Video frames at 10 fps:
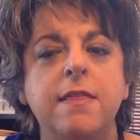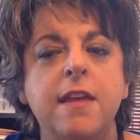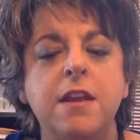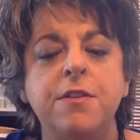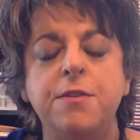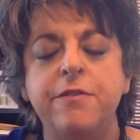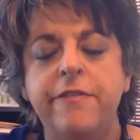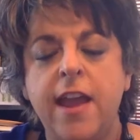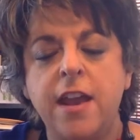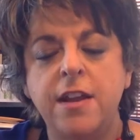another
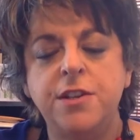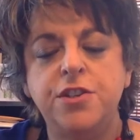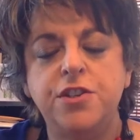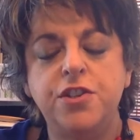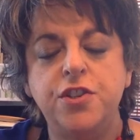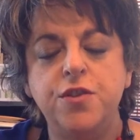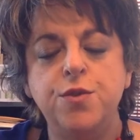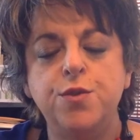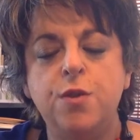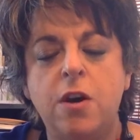advantage to